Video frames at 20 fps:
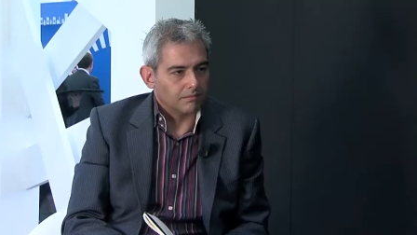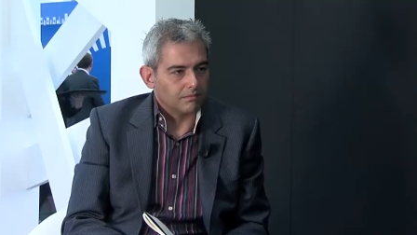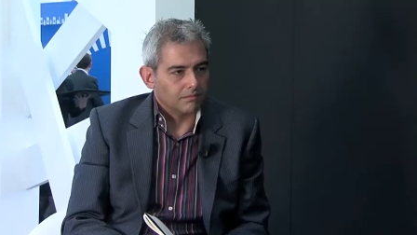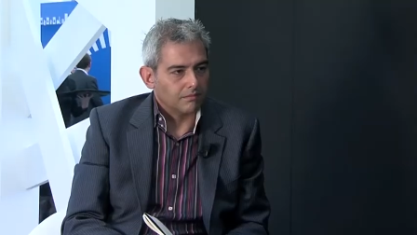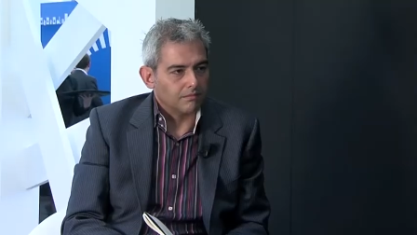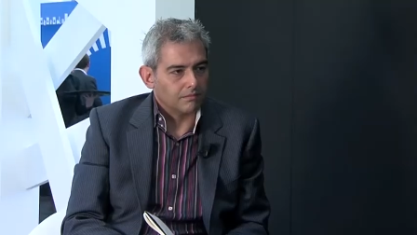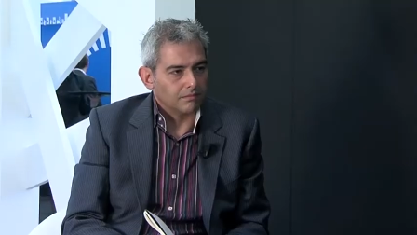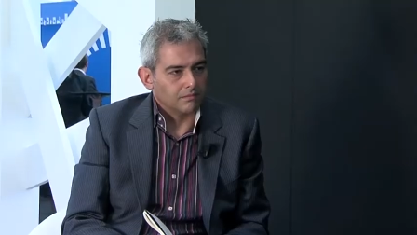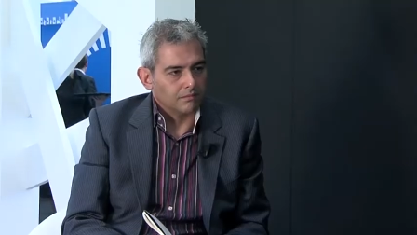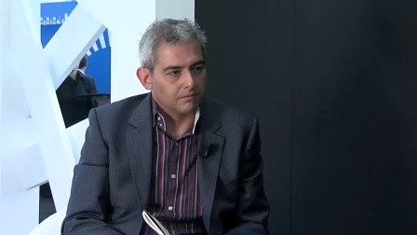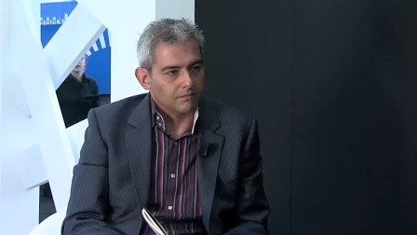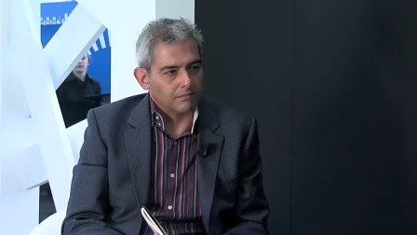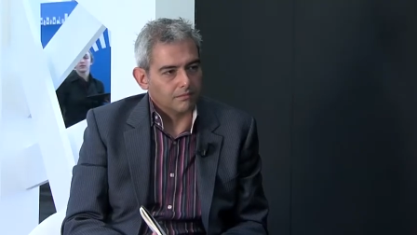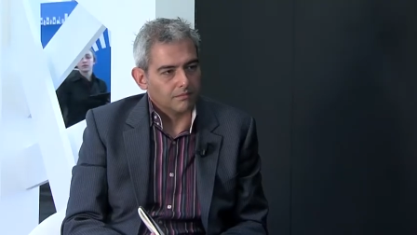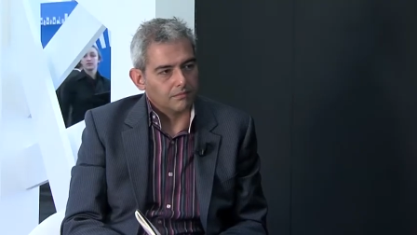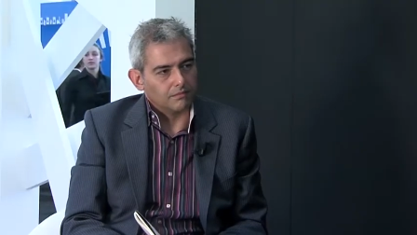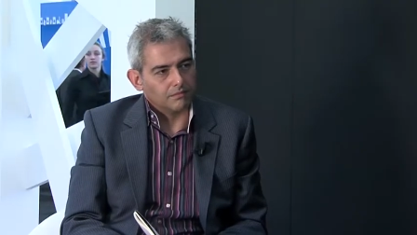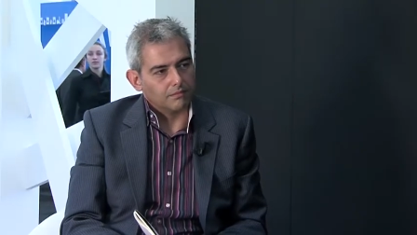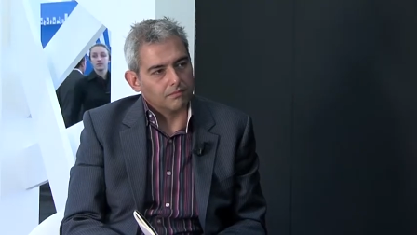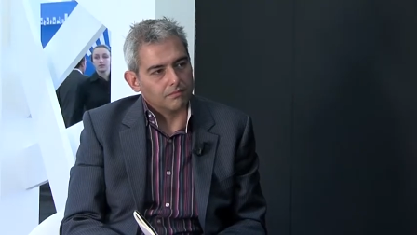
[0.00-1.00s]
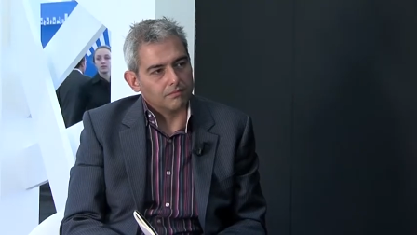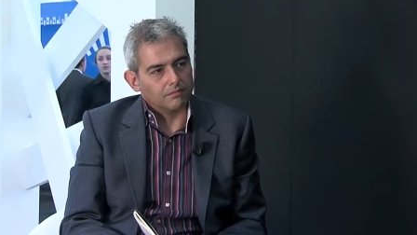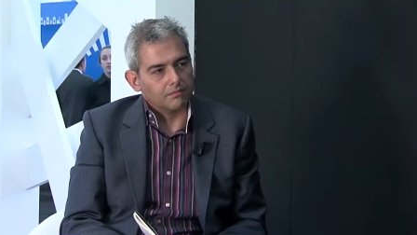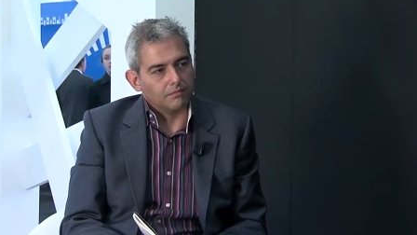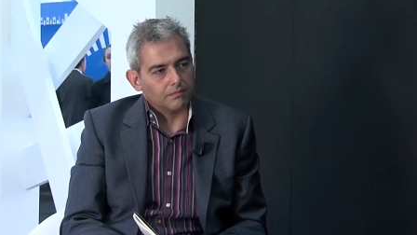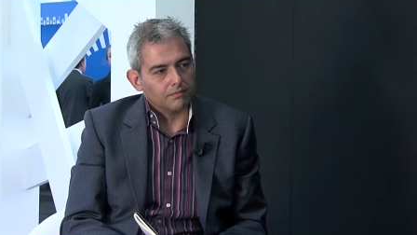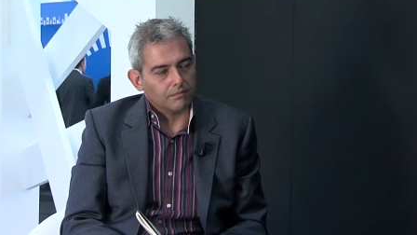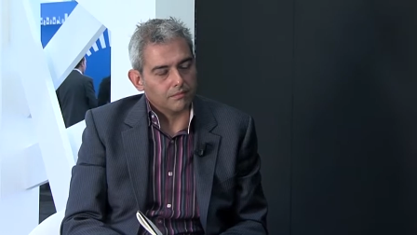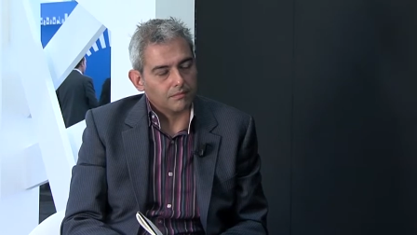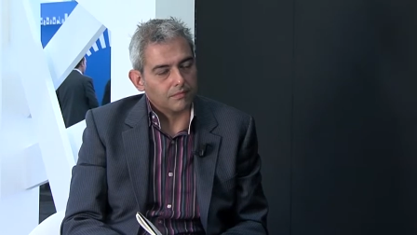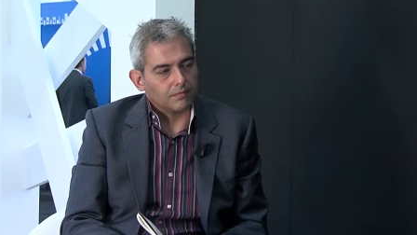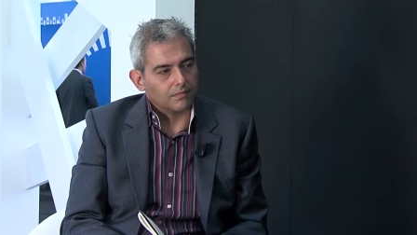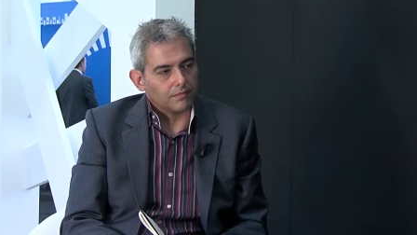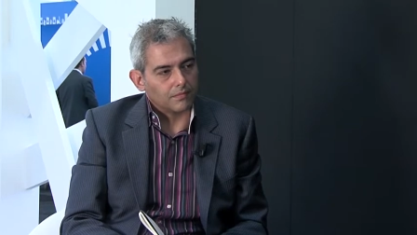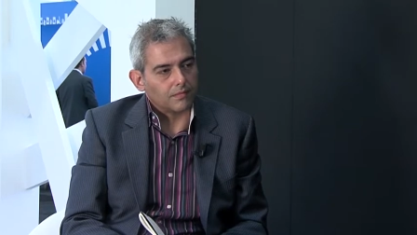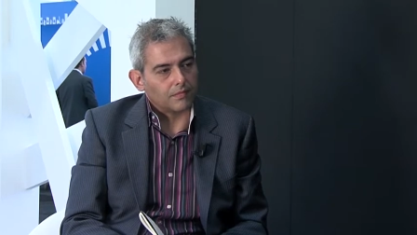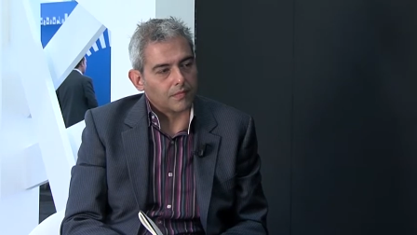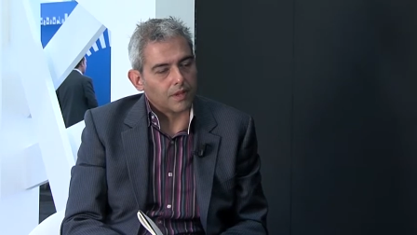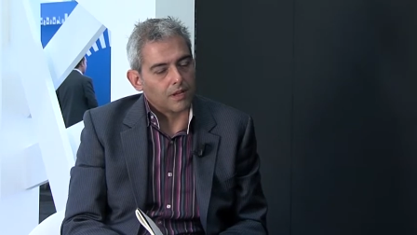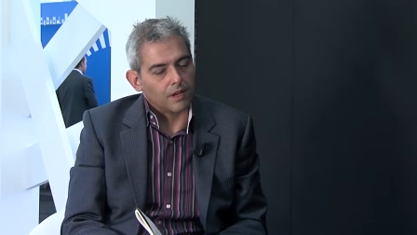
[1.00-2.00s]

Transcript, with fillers: that can accrue to them.